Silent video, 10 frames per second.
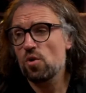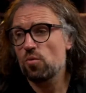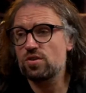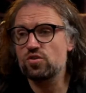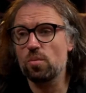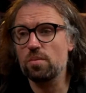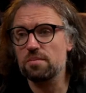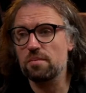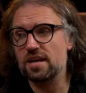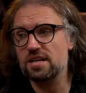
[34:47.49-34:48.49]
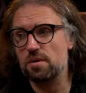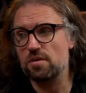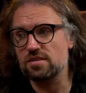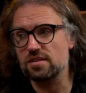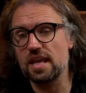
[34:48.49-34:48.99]
which normally in my
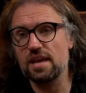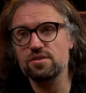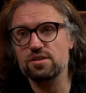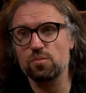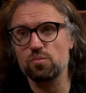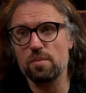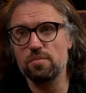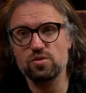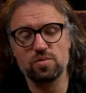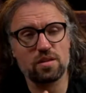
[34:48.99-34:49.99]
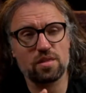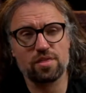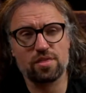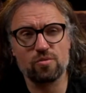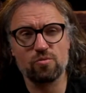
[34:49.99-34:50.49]
experience live somewhere between
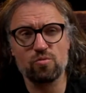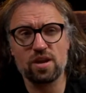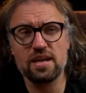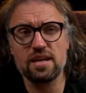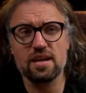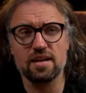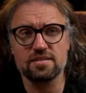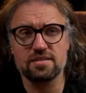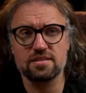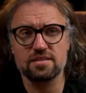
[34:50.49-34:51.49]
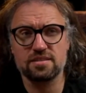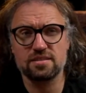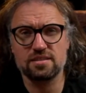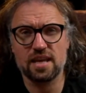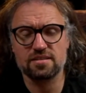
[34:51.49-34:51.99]
3 and
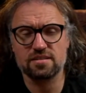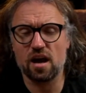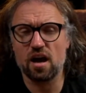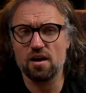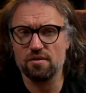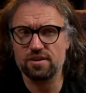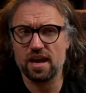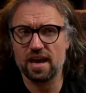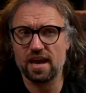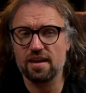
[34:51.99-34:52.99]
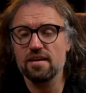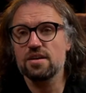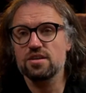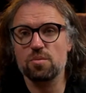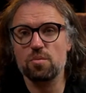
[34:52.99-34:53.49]
6.5K,
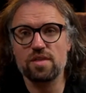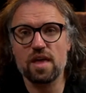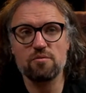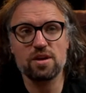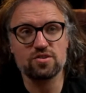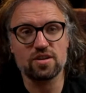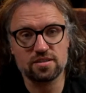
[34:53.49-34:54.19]
somewhere in that region.